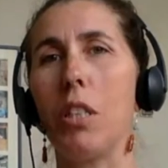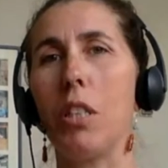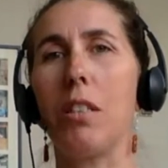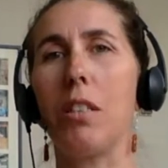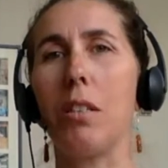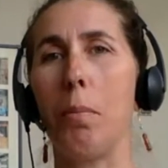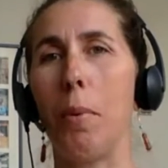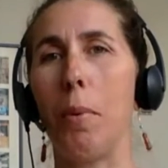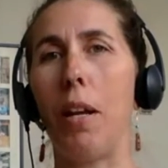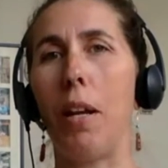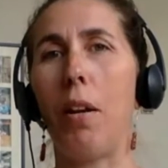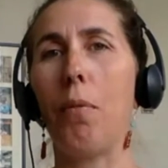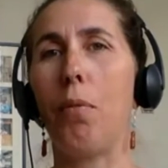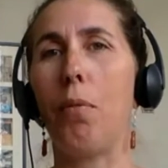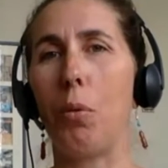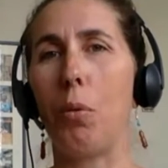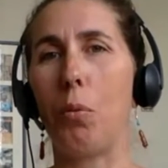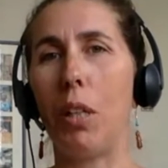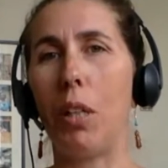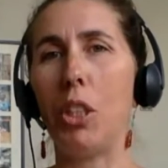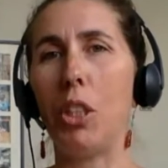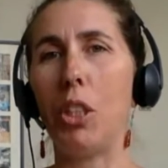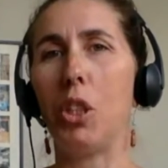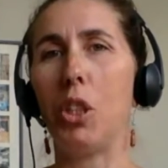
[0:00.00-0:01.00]
risk to benefit
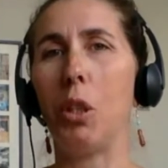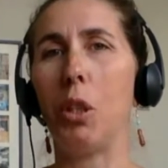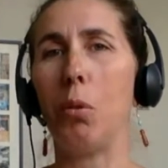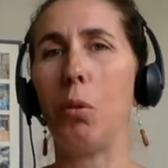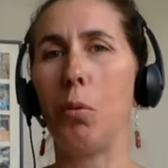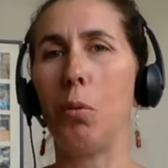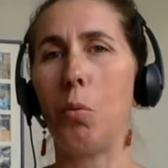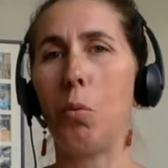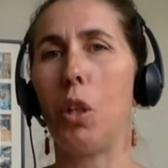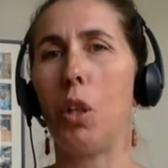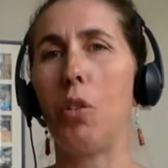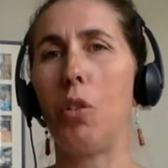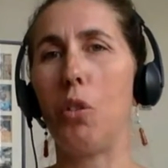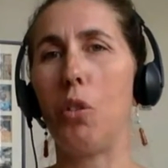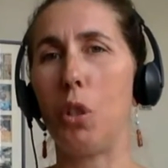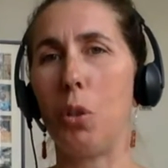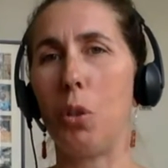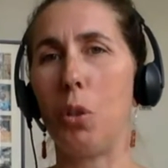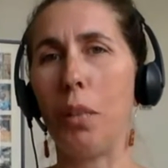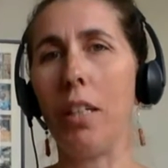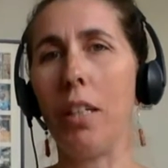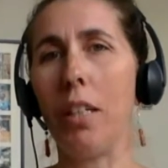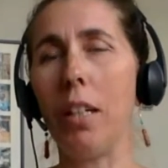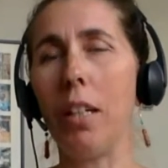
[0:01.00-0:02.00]
ratio of what you're
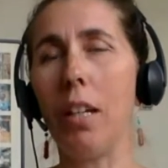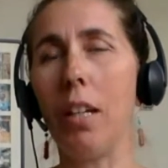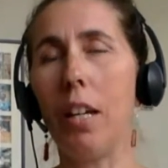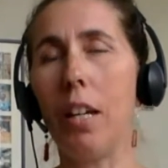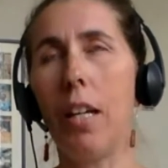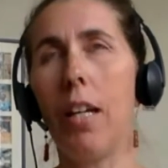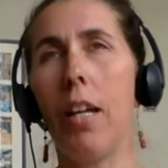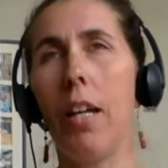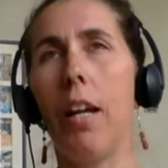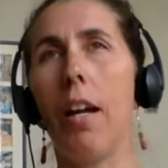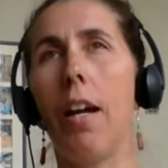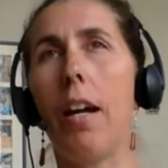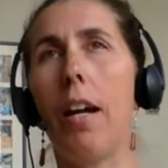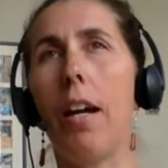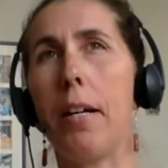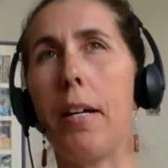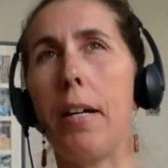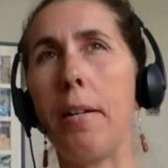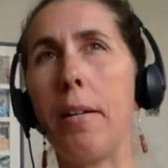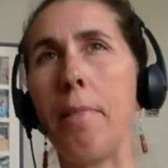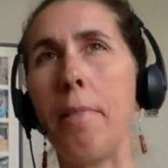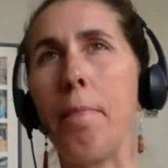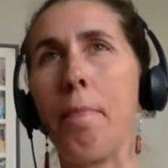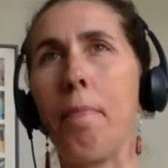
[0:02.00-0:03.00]
doing.
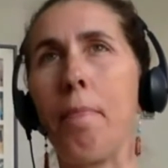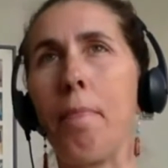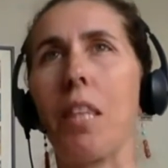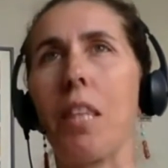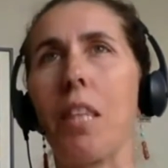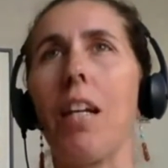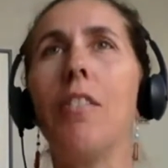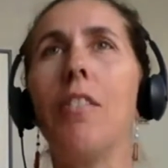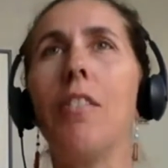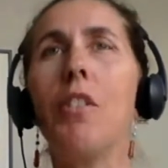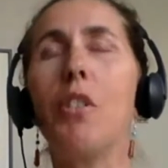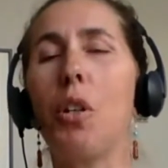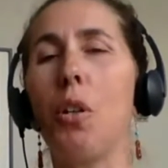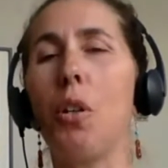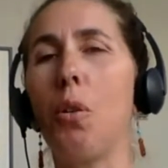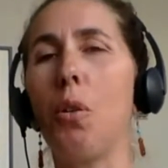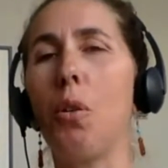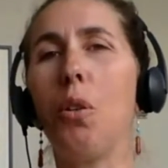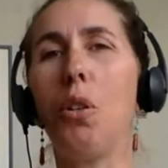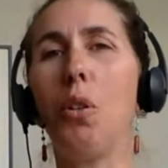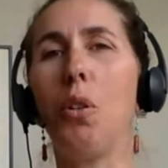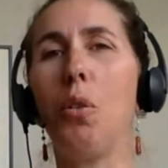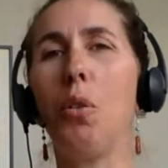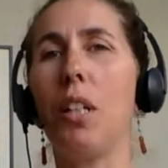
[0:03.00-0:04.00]
And
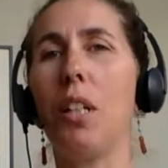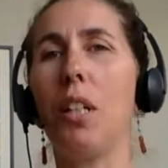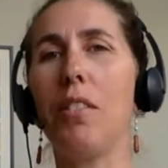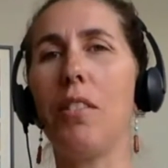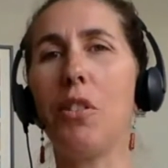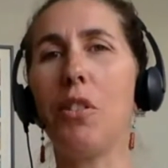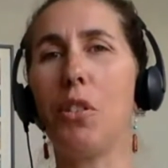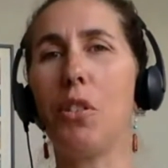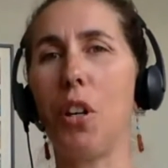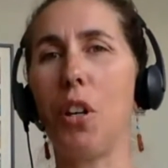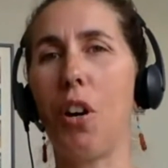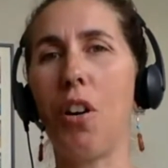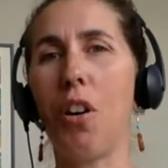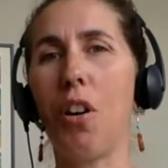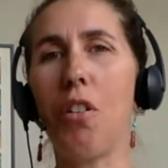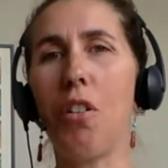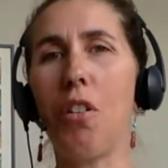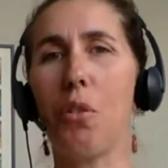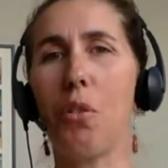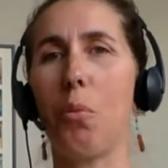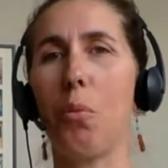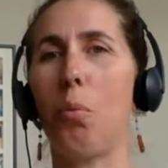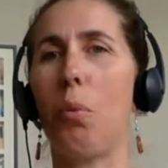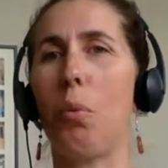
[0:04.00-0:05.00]
so you can
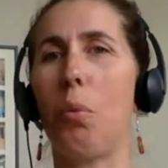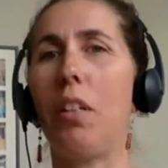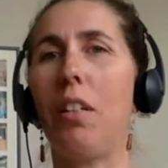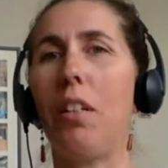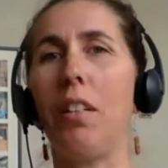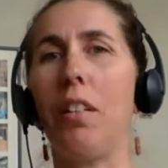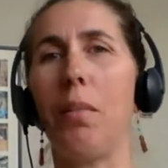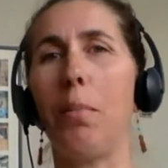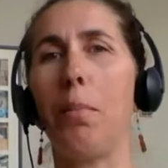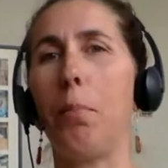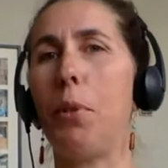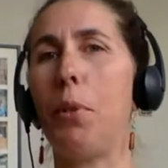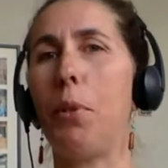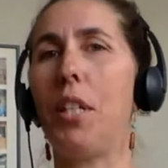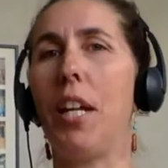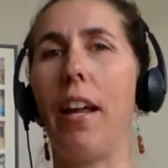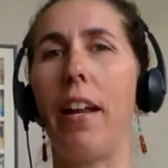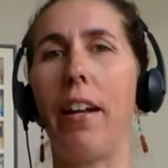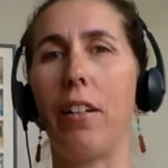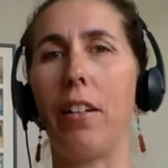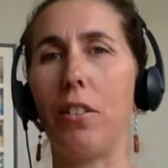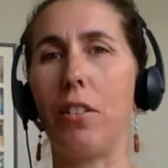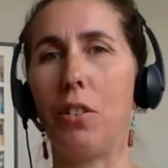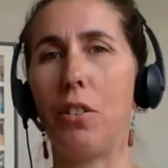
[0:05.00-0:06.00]
start with
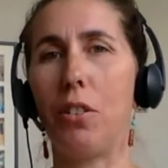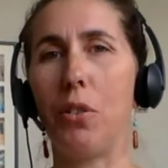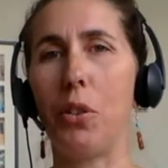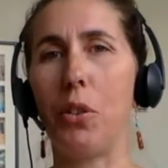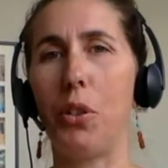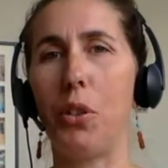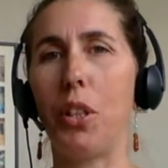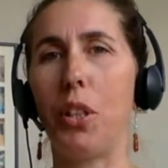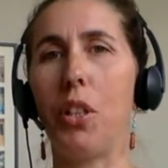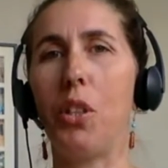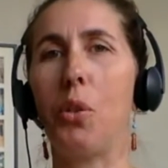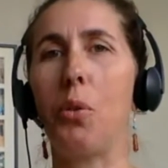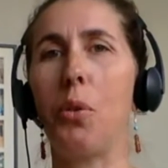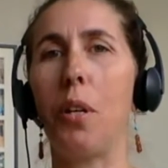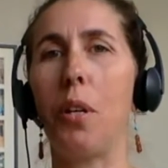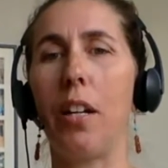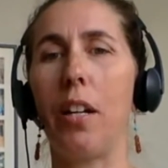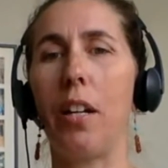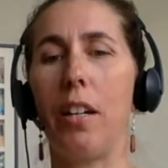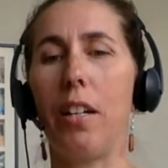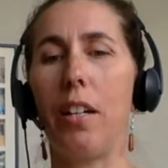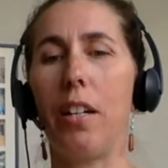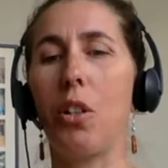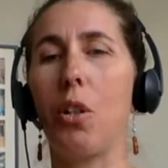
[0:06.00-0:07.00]
botanicals. You can try
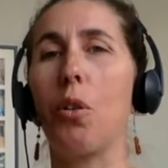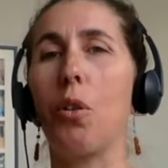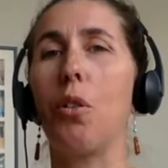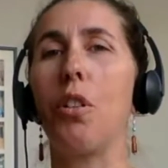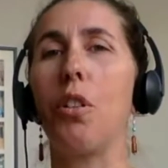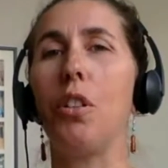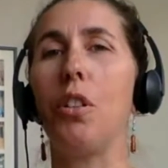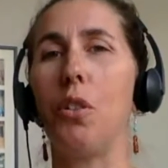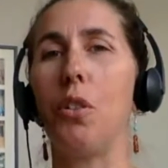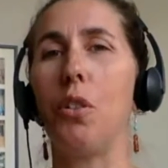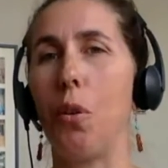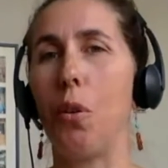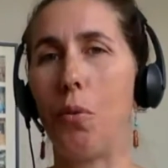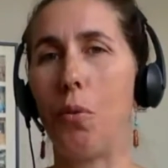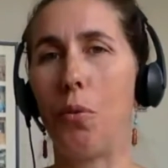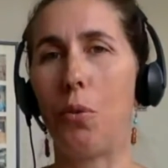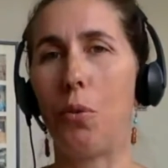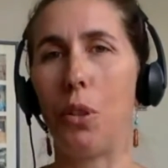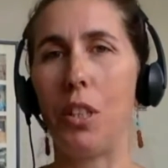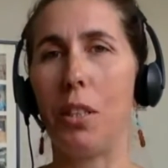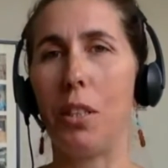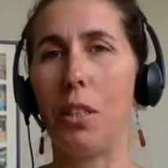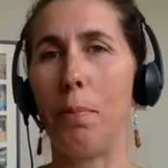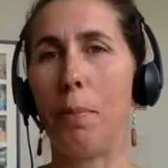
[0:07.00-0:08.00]
to encourage an
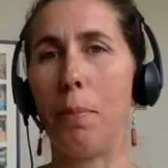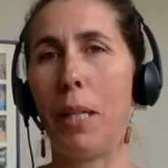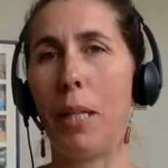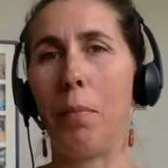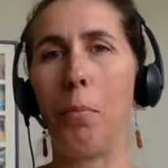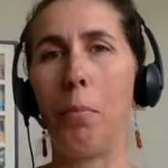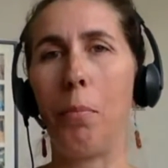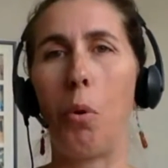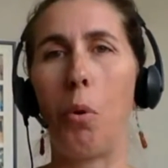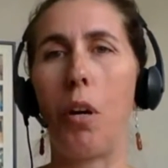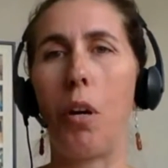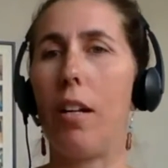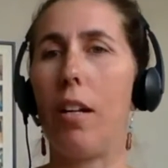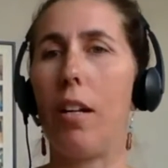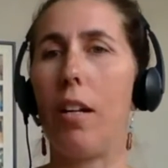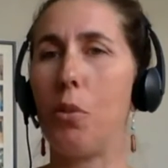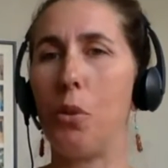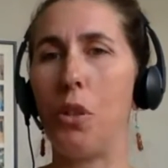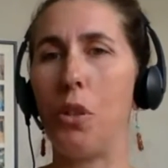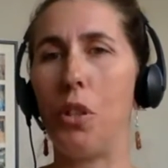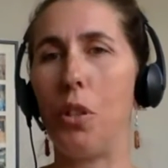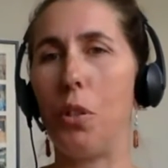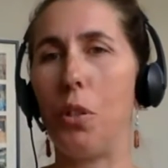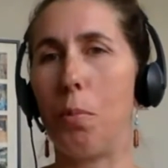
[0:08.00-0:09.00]
ovary to make more
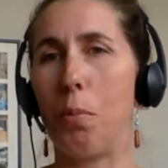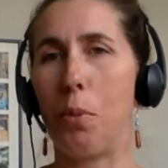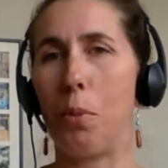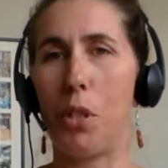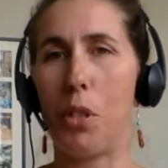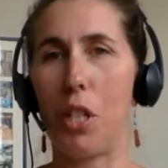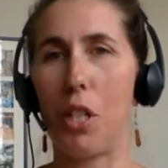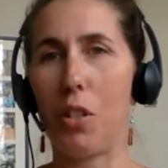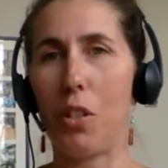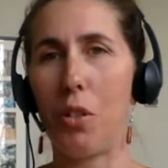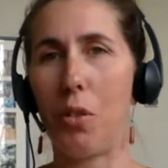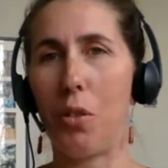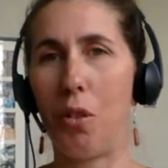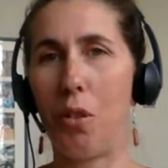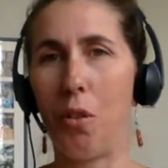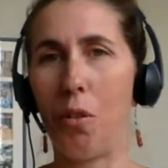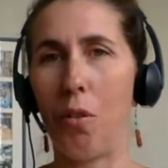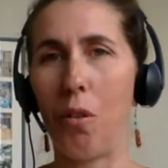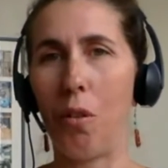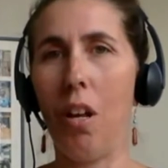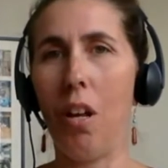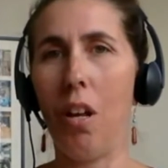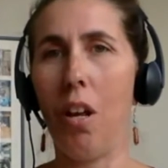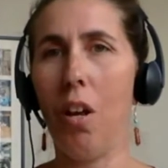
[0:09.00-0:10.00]
estrogen or
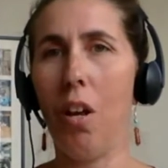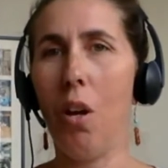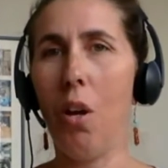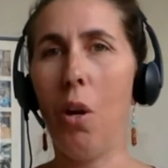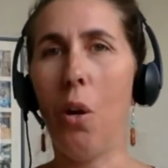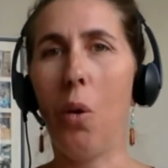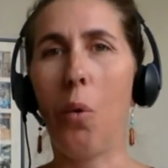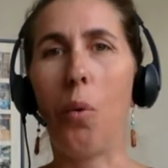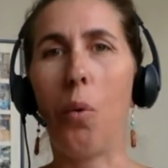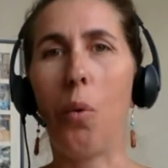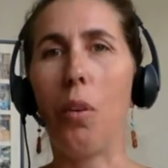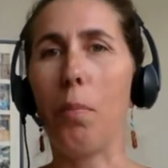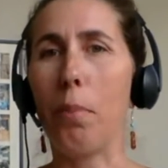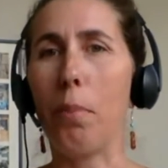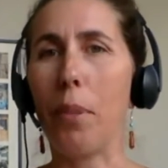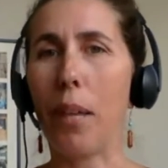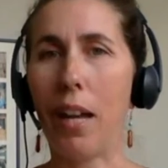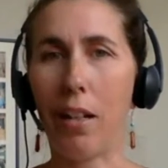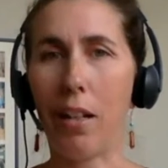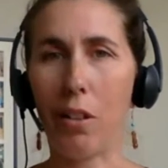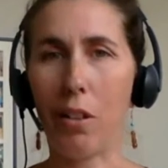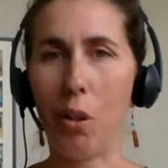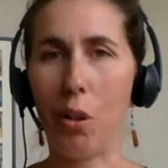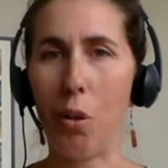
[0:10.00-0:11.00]
progesterone with
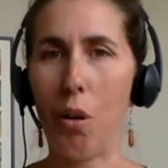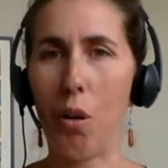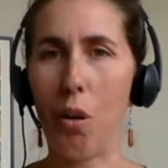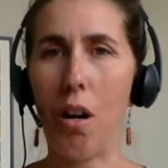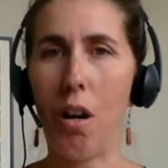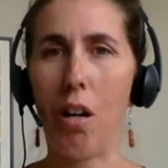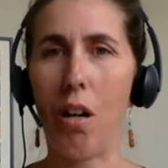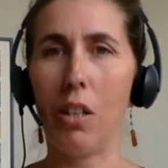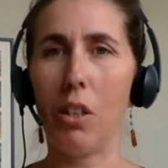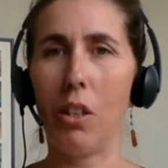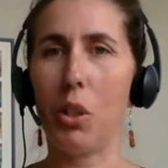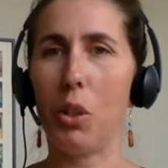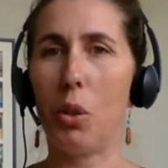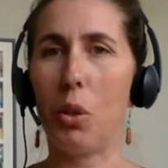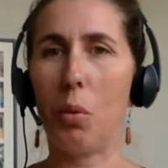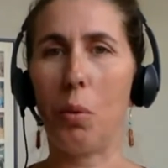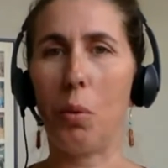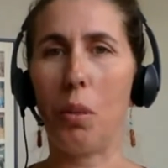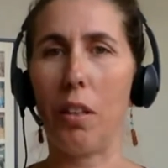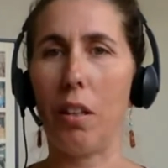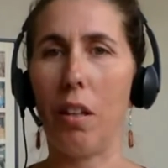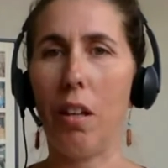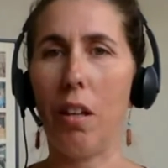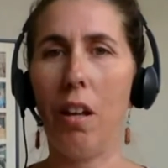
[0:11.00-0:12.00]
black cohosh or
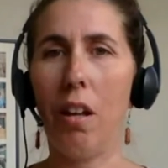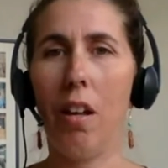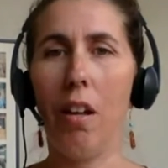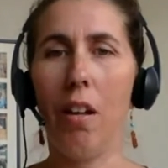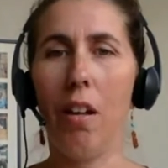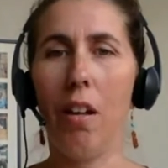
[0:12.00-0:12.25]
with